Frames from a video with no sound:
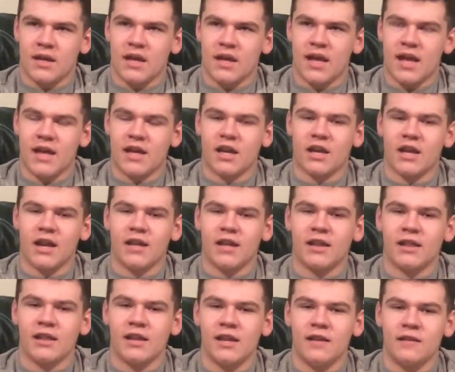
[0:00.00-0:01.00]
it could at
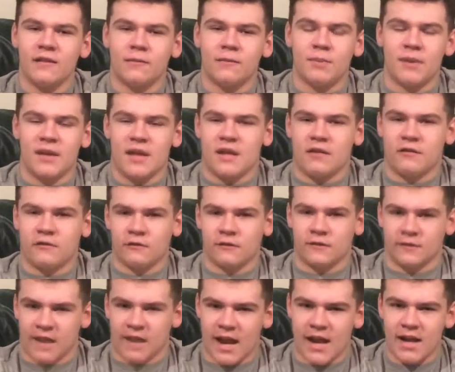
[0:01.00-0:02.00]
least be
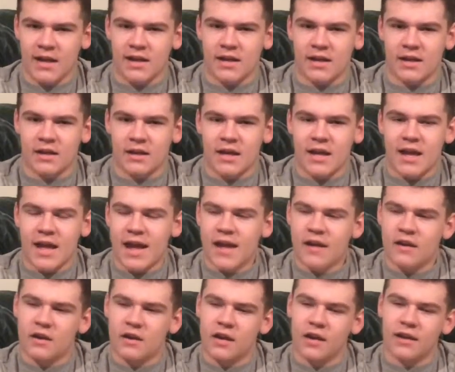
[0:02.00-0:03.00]
entertaining, and
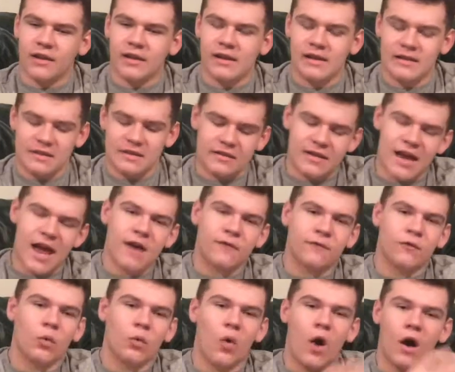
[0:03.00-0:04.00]
could at least just have
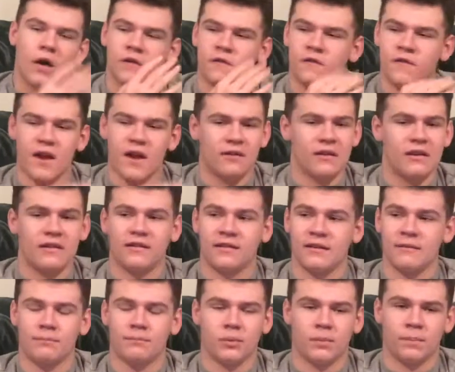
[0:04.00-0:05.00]
a very
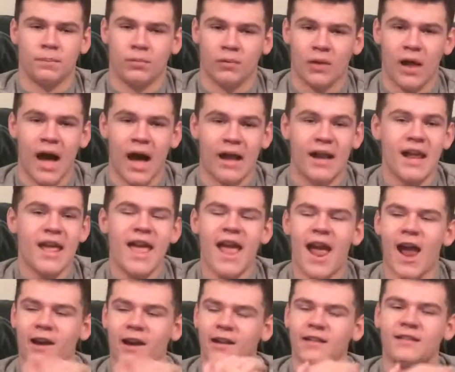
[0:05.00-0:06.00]
simple plot,
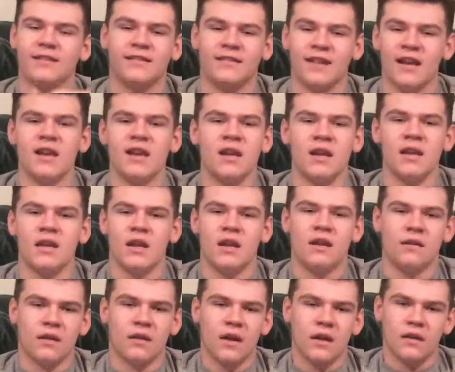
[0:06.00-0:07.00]
and it didn't
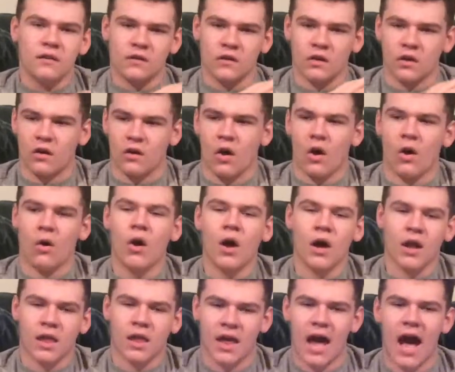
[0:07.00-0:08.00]
need to go
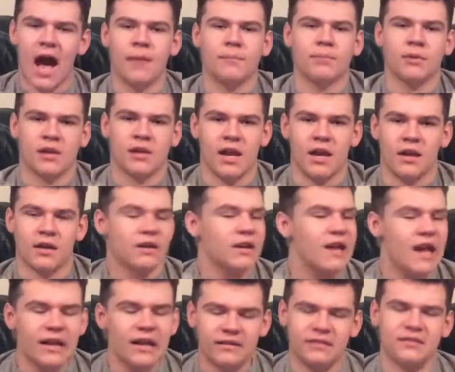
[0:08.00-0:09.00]
complicated.
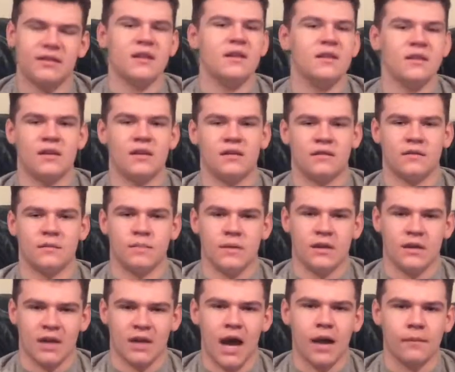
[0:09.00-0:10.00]
It didn't need to be
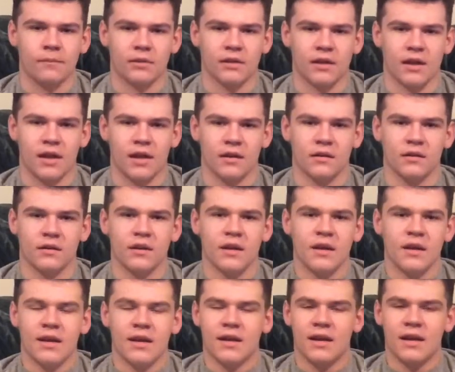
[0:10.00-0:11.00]
complicated.
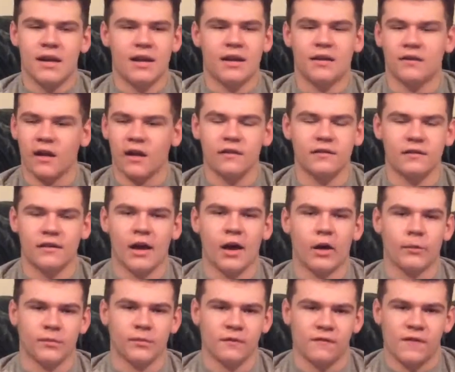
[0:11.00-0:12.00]
And it doesn't
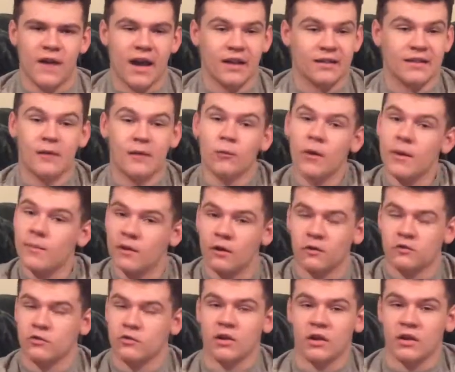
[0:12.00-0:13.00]
help the fact that women are
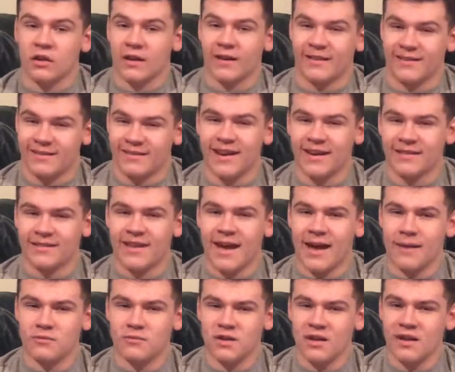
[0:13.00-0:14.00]
treated like sex
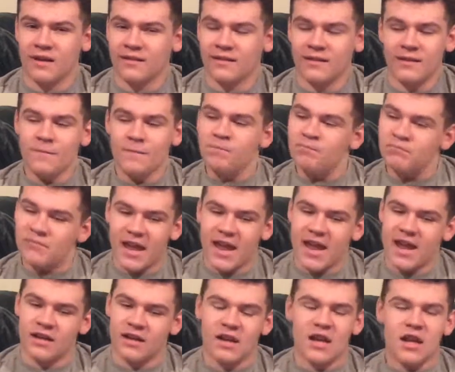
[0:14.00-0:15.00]
objects,
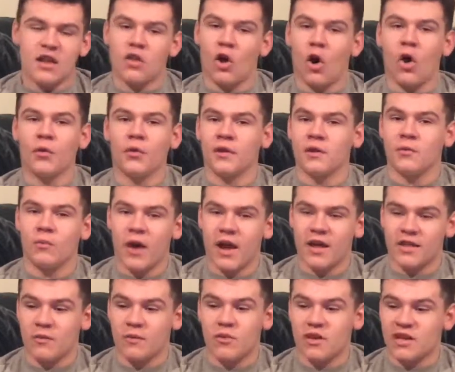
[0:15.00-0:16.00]
and the only way
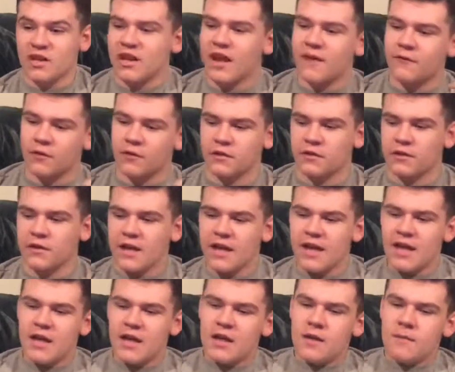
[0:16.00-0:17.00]
that we can ever...
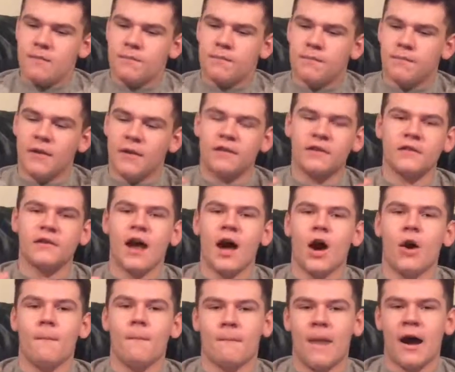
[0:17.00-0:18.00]
This is
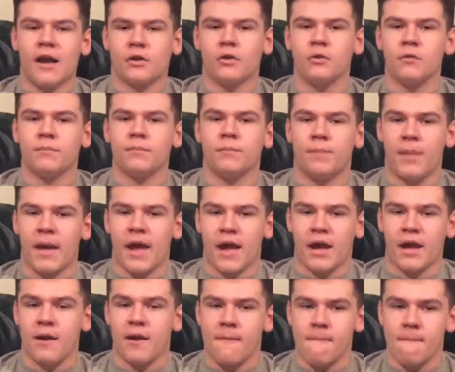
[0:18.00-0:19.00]
how Michael
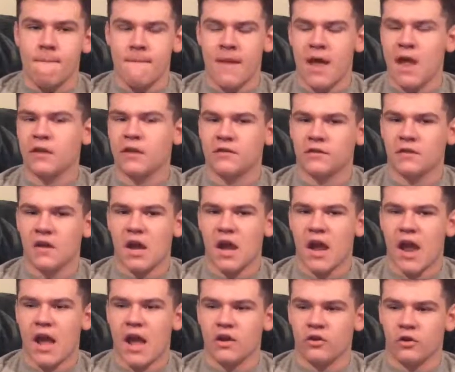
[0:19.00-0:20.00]
Bay makes
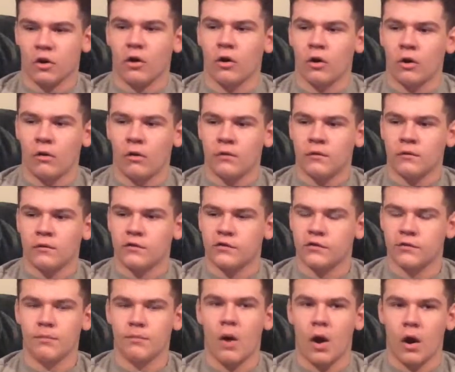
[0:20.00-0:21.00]
a girl
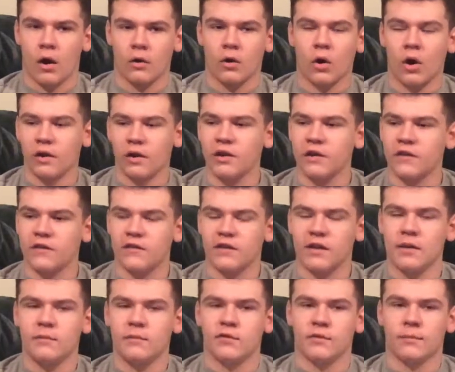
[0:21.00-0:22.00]
smart, or at least
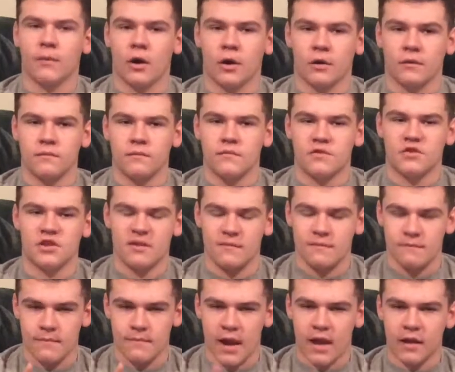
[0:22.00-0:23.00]
seem smart.
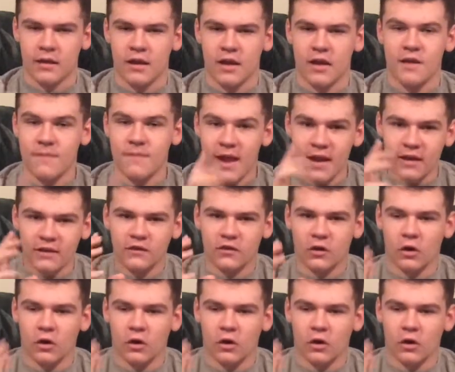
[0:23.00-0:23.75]
He makes